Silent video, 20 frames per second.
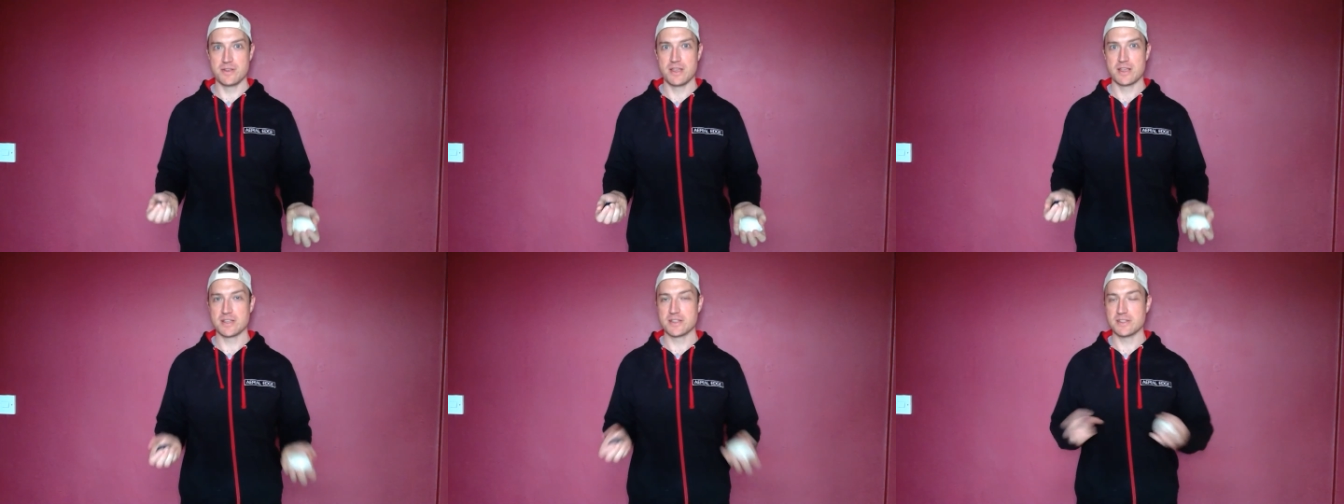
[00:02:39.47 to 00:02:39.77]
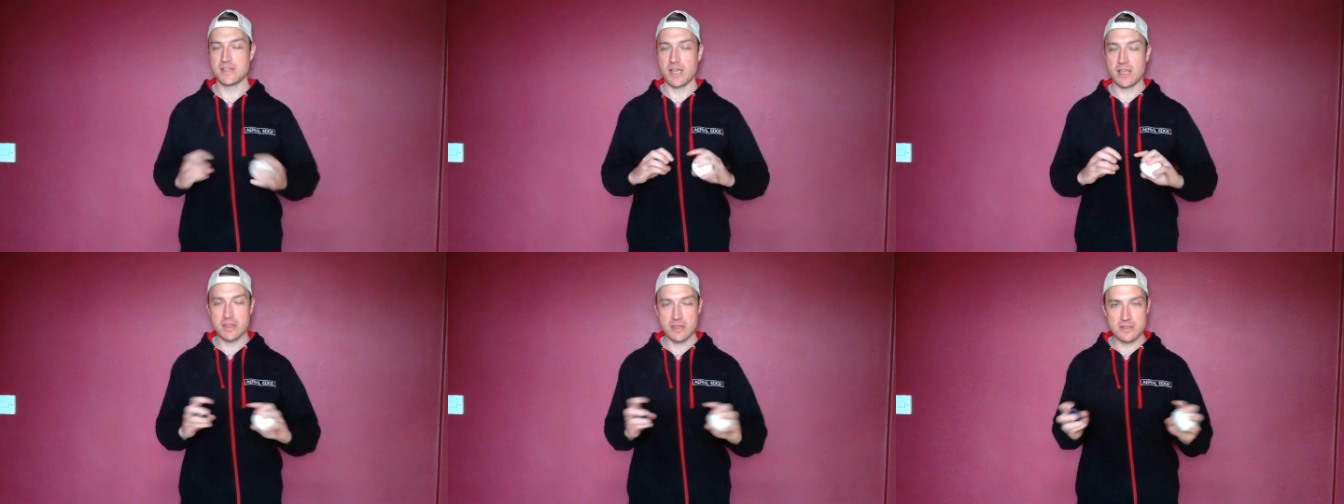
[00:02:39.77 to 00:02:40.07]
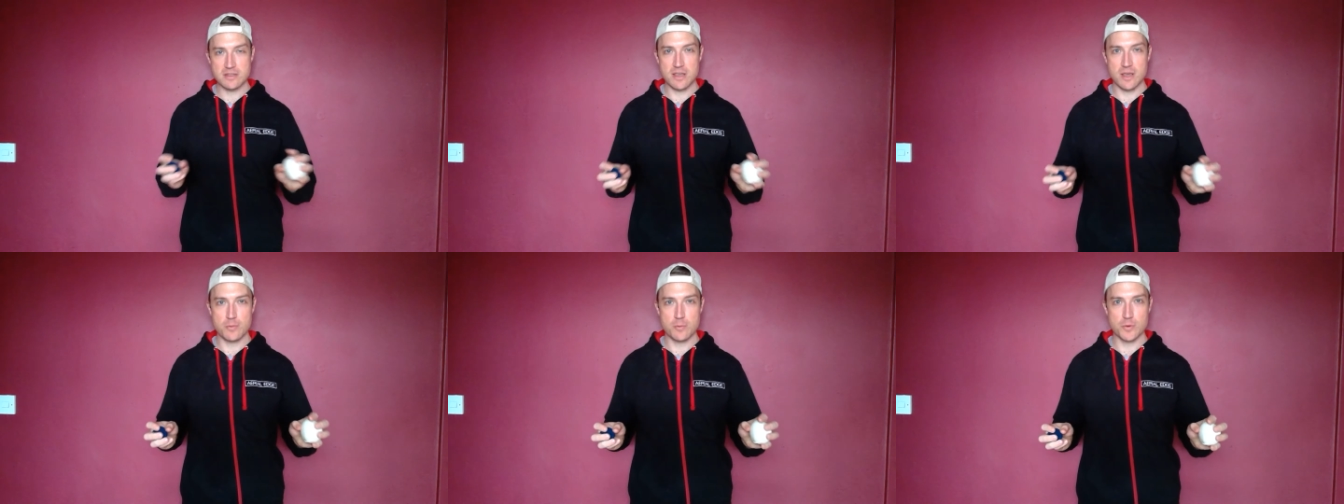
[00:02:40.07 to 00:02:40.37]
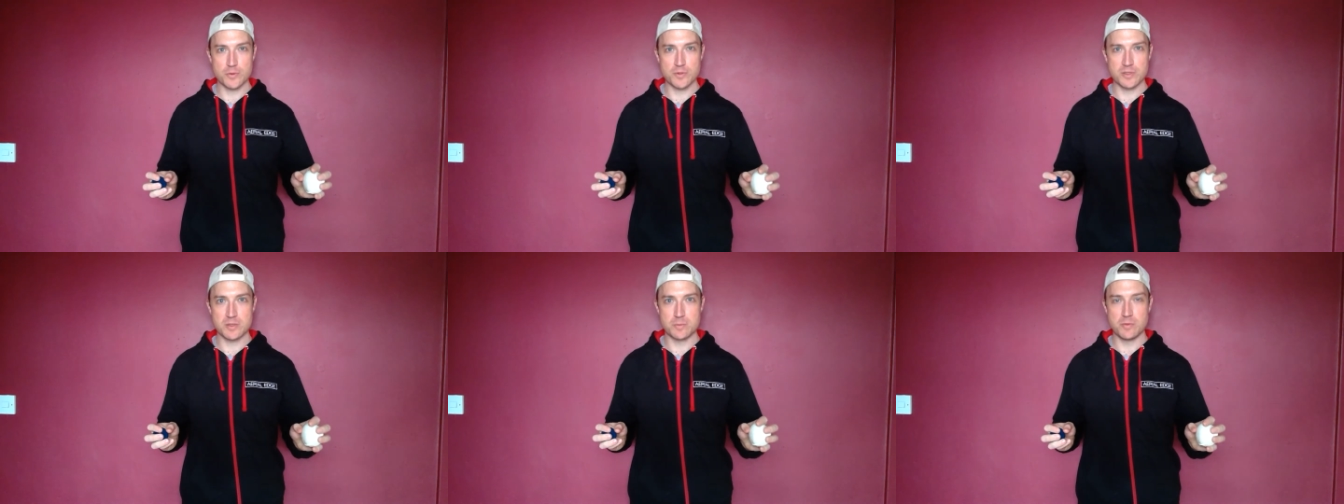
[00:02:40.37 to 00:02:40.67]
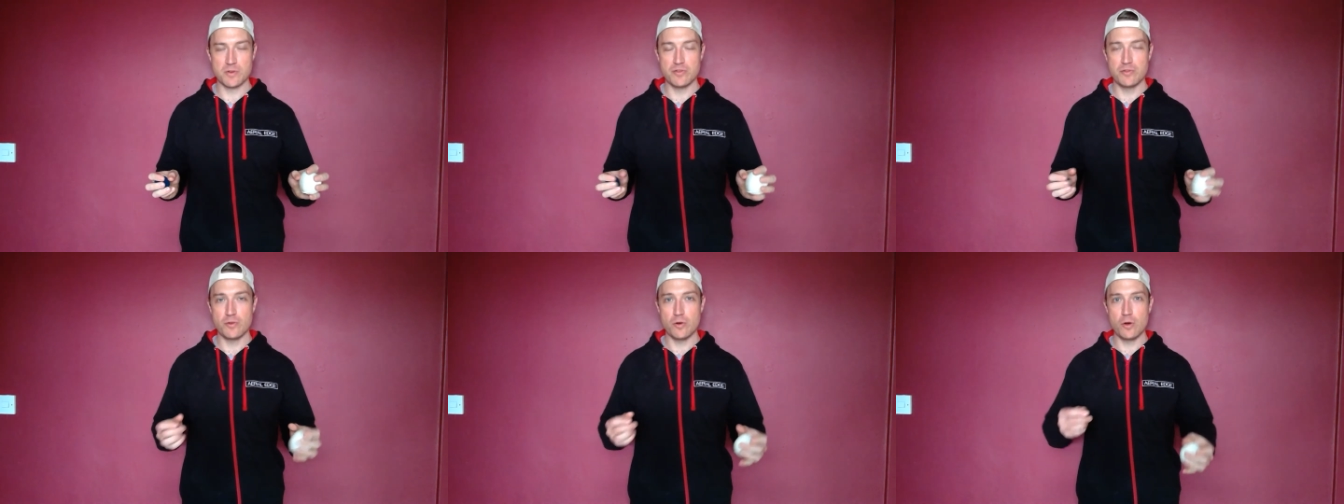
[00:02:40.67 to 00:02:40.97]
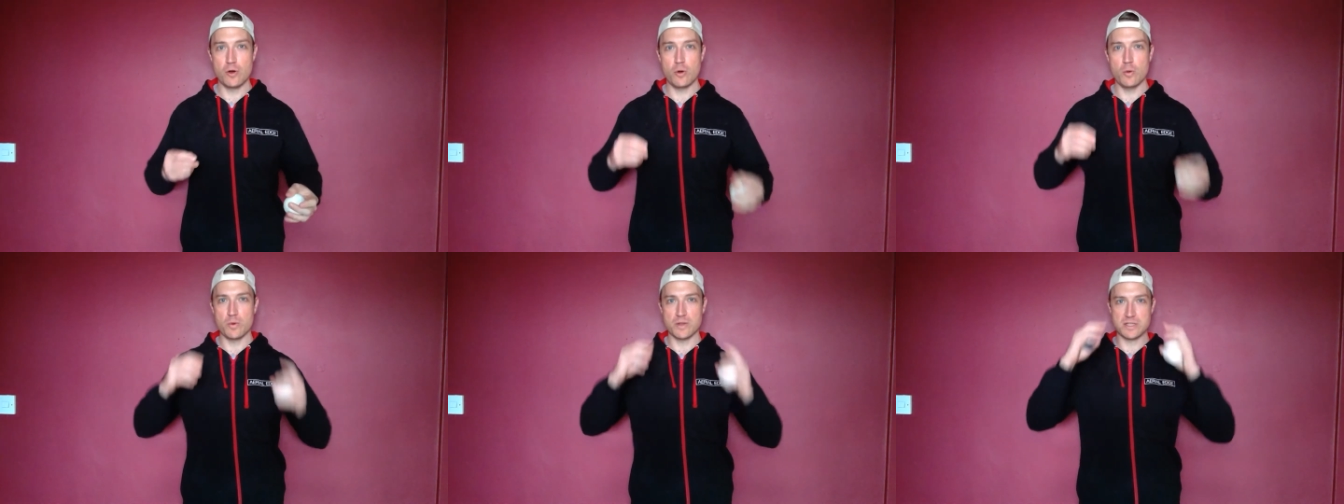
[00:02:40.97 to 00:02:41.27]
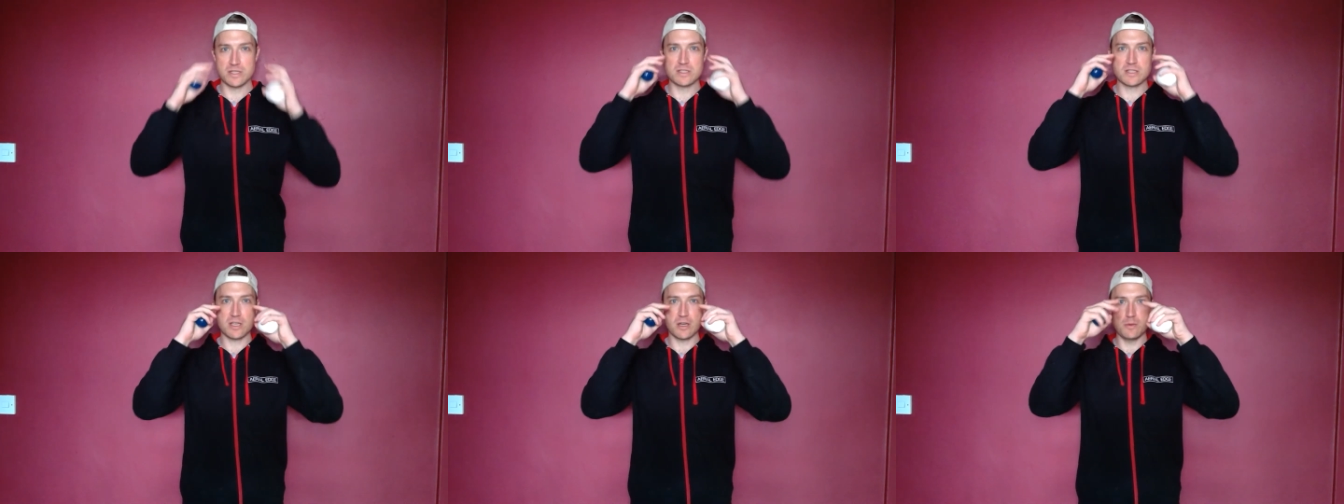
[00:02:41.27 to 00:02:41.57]
Exactly the same rules as before. We're
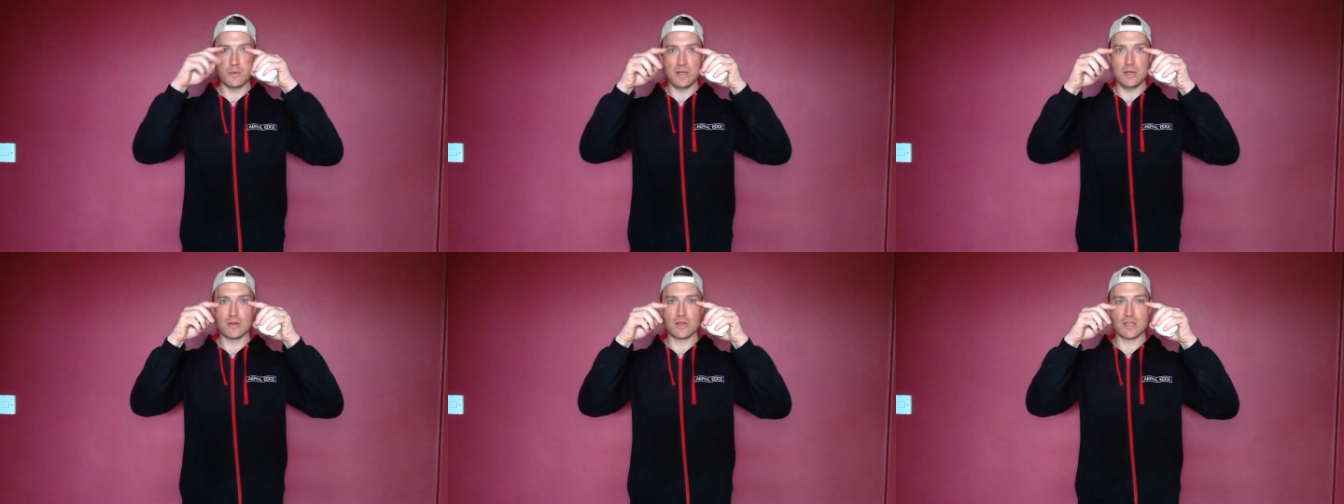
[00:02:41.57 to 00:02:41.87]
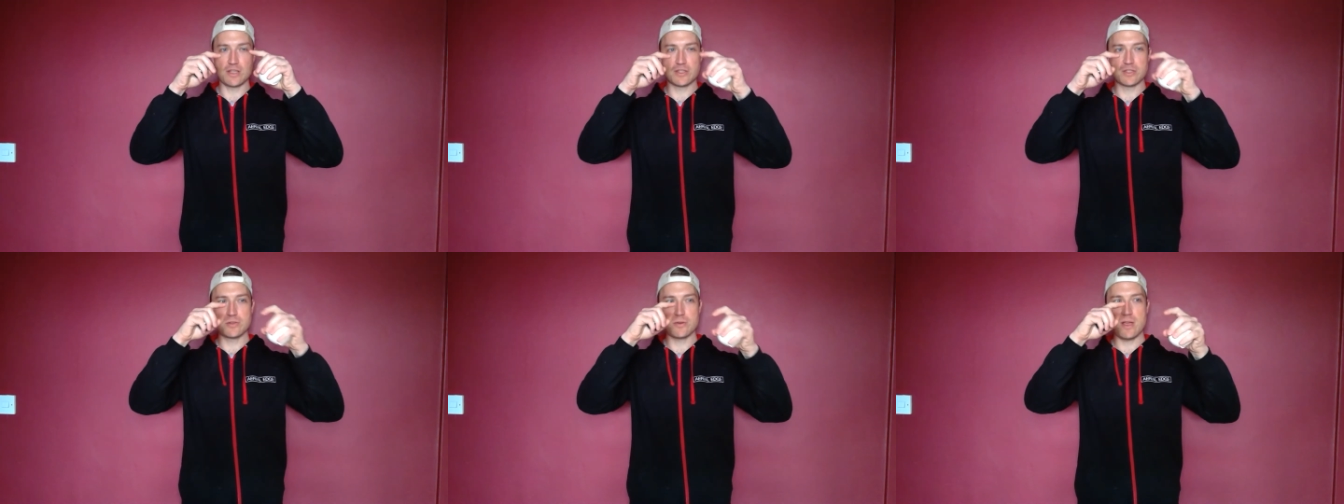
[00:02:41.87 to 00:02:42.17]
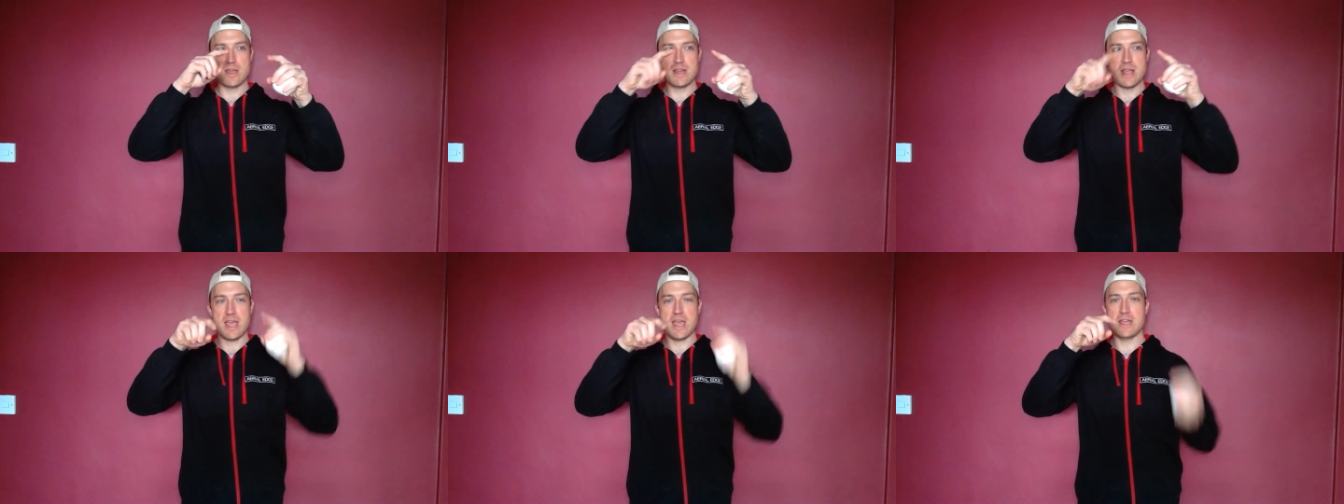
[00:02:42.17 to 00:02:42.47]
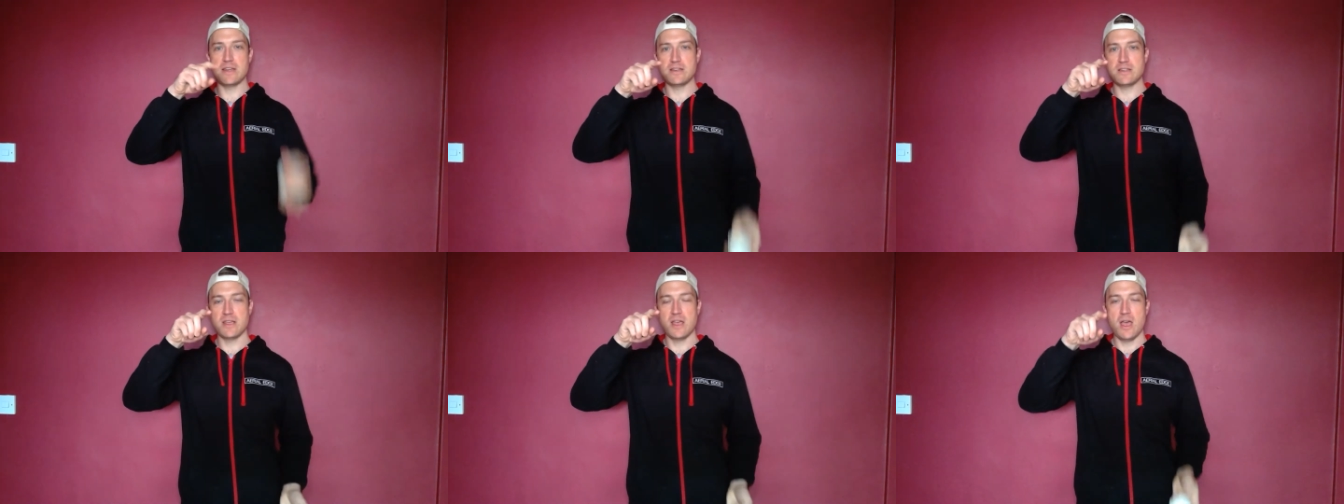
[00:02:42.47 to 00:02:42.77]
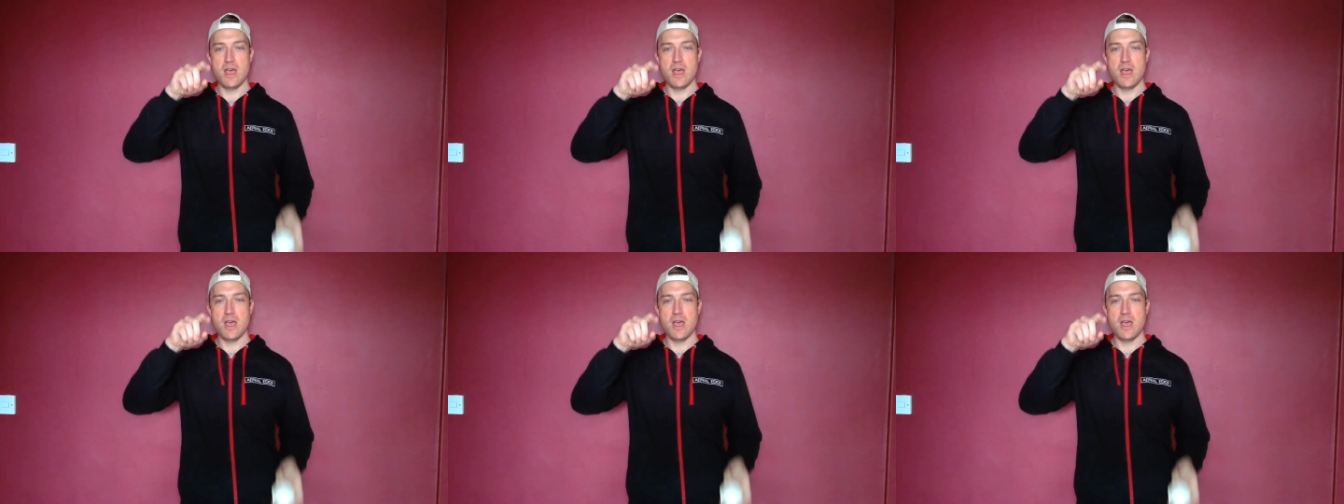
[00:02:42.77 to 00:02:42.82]
just going to be looking straight ahead,